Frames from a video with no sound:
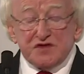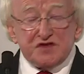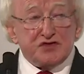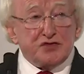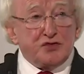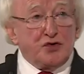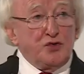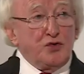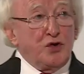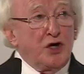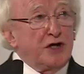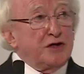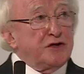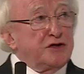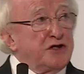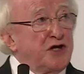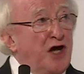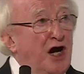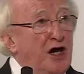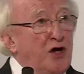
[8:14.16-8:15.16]
So
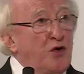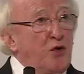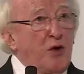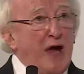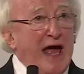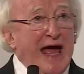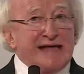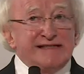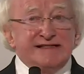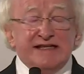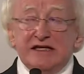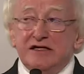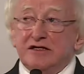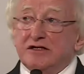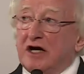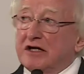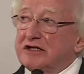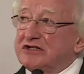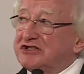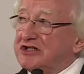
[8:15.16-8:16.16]
now, as
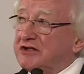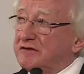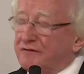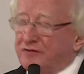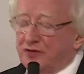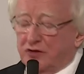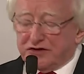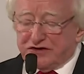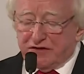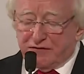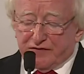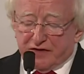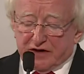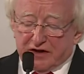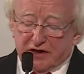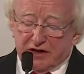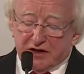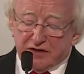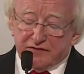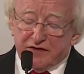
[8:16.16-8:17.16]
in
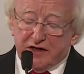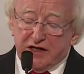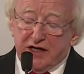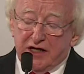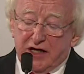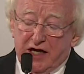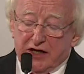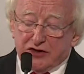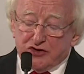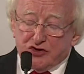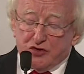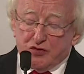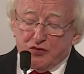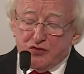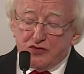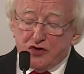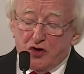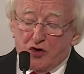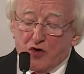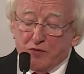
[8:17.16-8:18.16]
1945, a
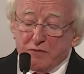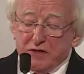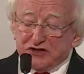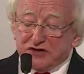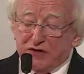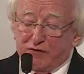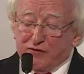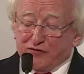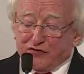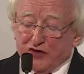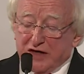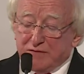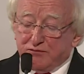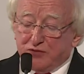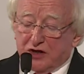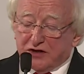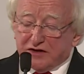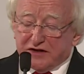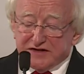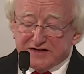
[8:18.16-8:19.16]
new normative
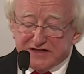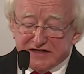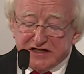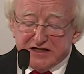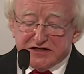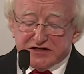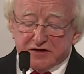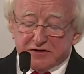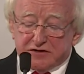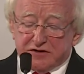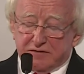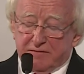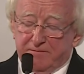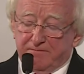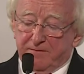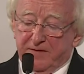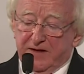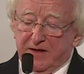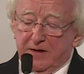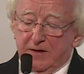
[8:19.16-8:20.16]
framework is needed.
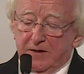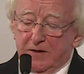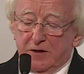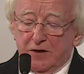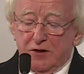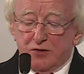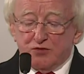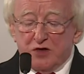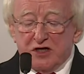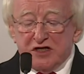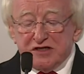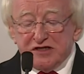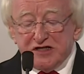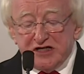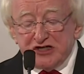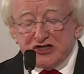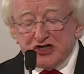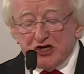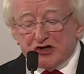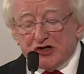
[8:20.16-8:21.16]
We
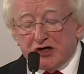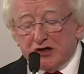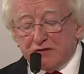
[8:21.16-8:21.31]
need to